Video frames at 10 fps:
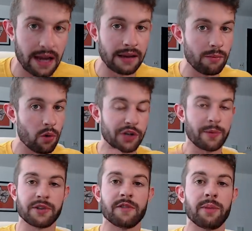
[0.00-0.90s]
I need more
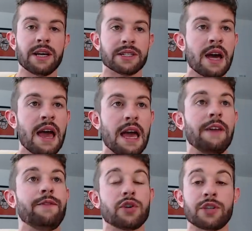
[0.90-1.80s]
explosive plays
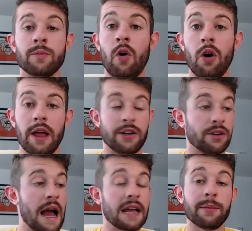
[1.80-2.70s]
if you're small and you're
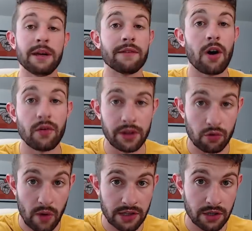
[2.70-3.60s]
not going to be involved in the
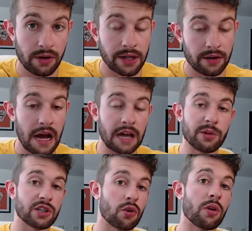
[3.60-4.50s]
red zone and you're not going to be
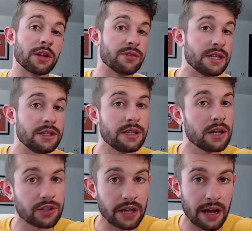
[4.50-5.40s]
scoring those easy
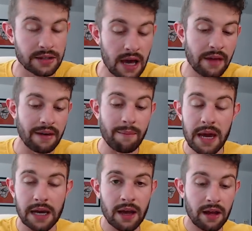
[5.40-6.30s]
touchdowns that
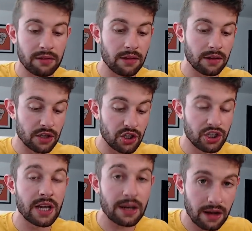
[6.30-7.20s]
make the
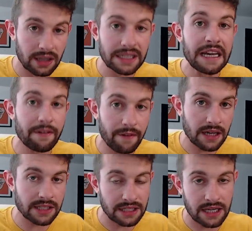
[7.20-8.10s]
legit elite
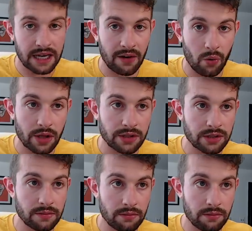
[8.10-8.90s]
fantasy tight end ones